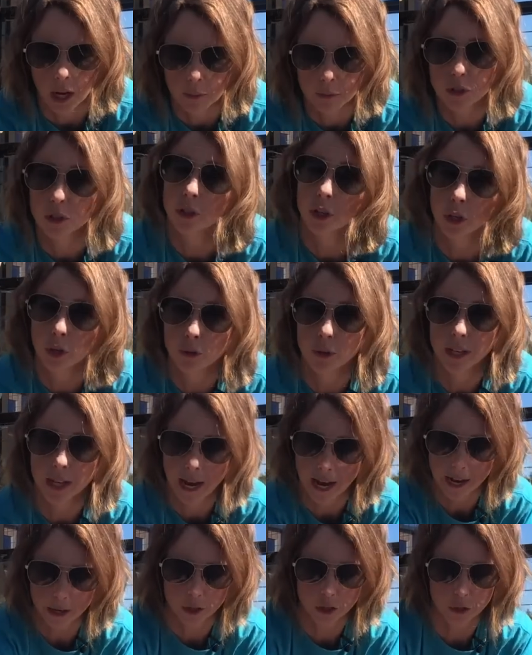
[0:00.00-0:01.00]
so that you can
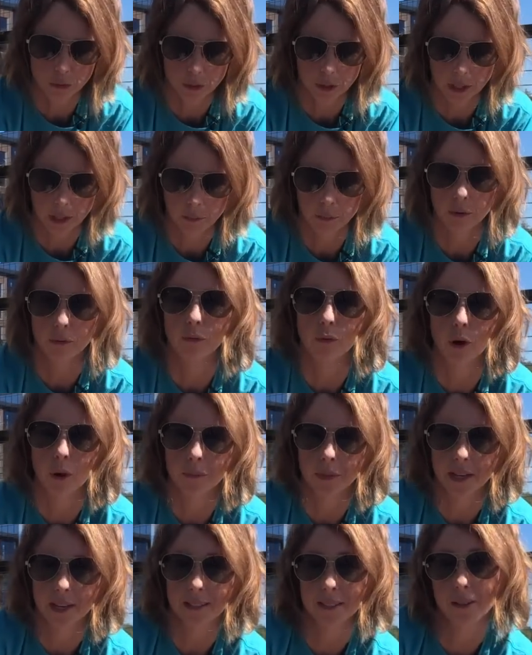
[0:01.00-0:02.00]
actually
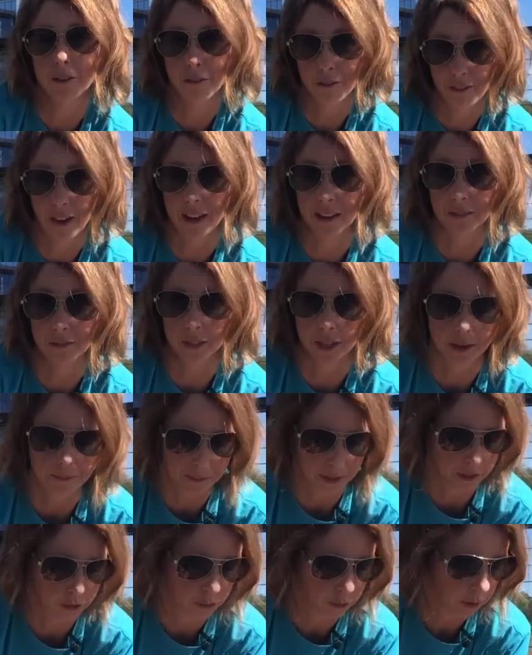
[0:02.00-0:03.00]
perform these effectively.
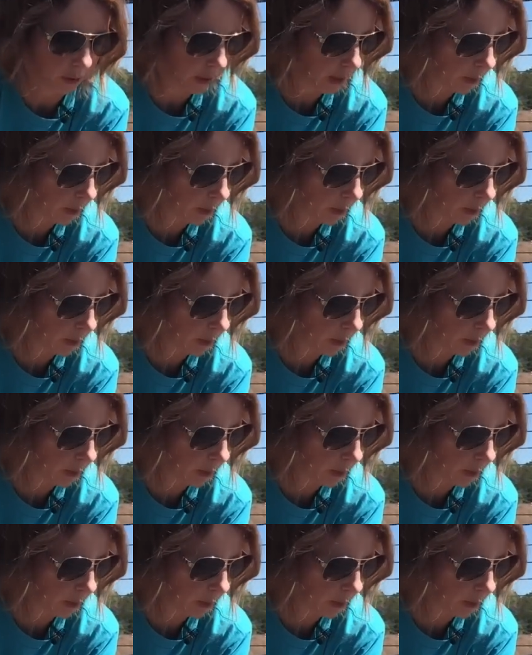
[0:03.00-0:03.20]
That's really